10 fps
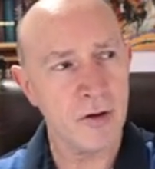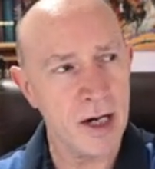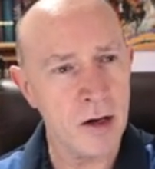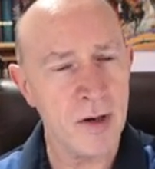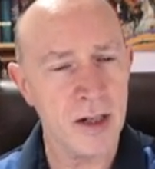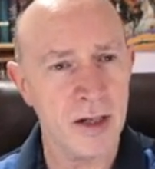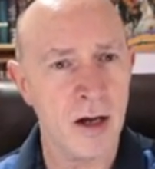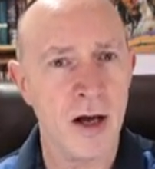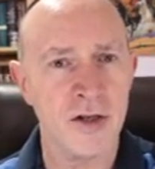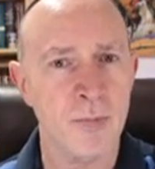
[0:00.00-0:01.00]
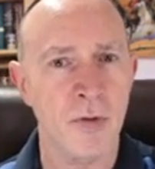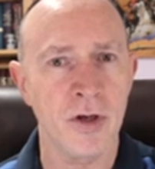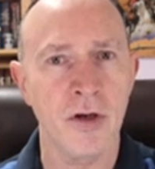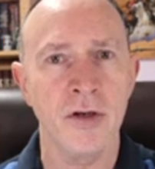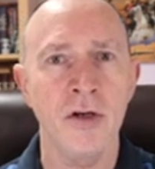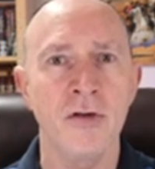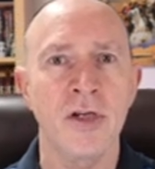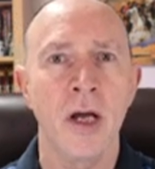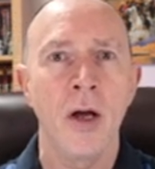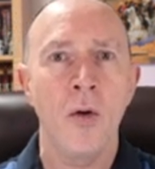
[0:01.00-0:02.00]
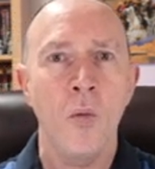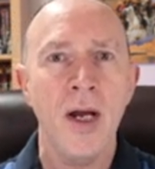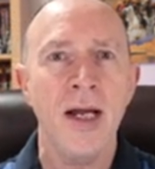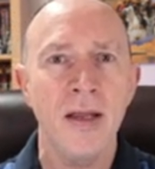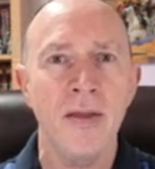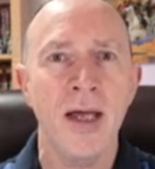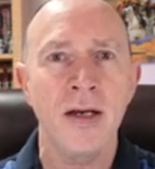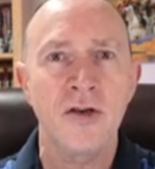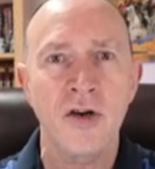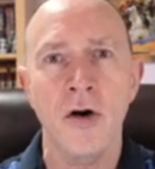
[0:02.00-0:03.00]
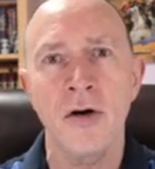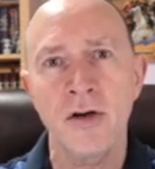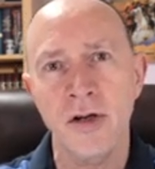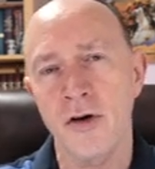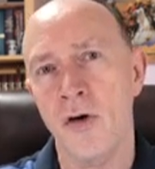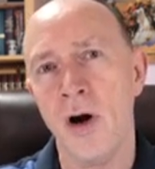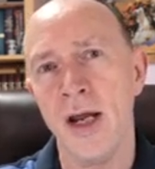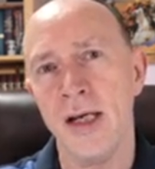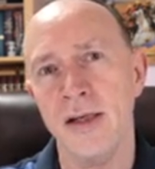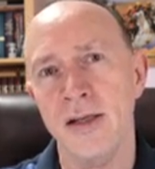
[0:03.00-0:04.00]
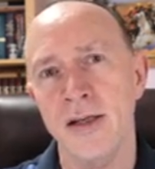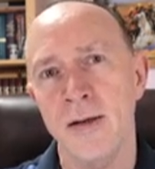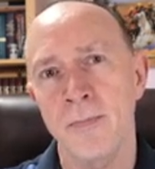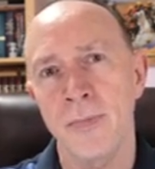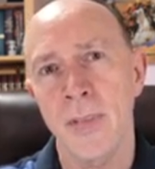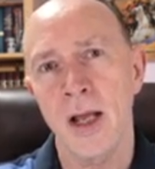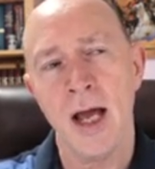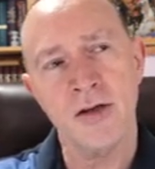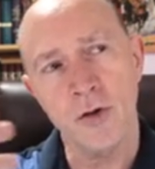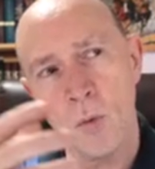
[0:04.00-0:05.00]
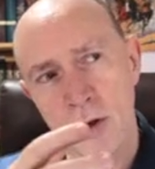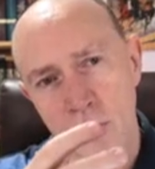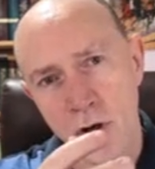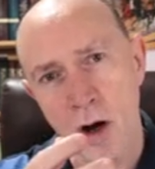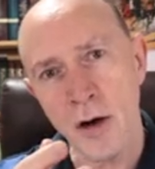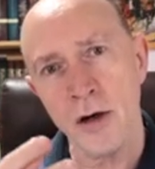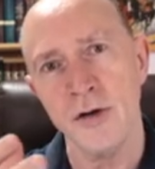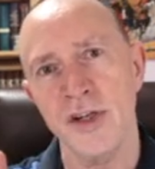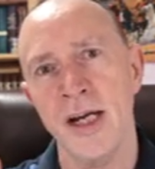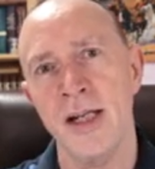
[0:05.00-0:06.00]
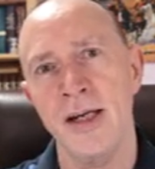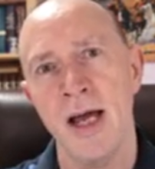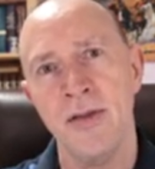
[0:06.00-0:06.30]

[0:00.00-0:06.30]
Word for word: hearing the gospel, the good news, we can then turn to Christ as the one who conquered sin and death,